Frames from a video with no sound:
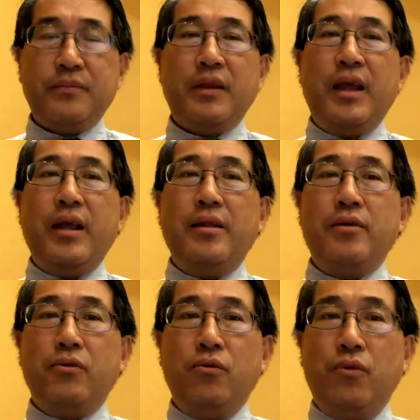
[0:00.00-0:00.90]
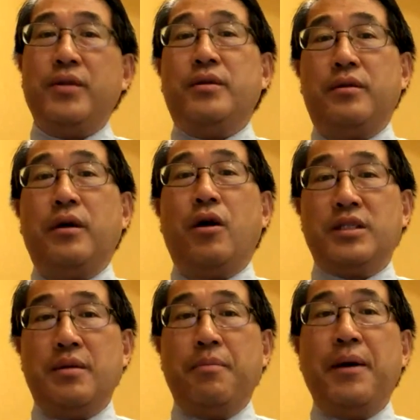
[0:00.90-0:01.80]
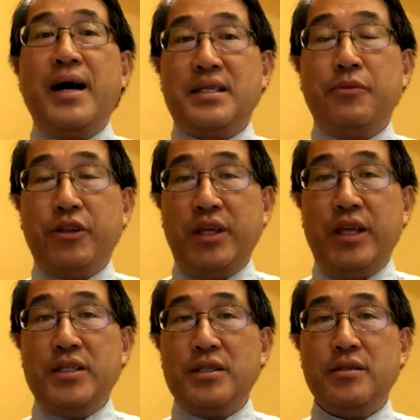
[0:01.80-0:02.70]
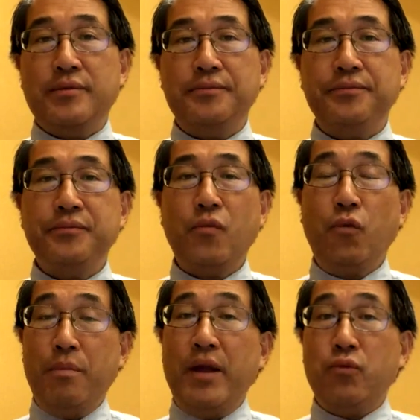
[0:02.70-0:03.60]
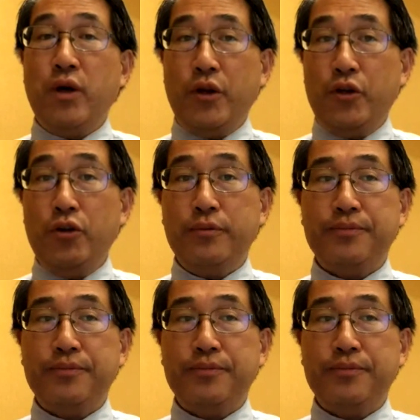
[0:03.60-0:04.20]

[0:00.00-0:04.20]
and what are some possible things we might want to do.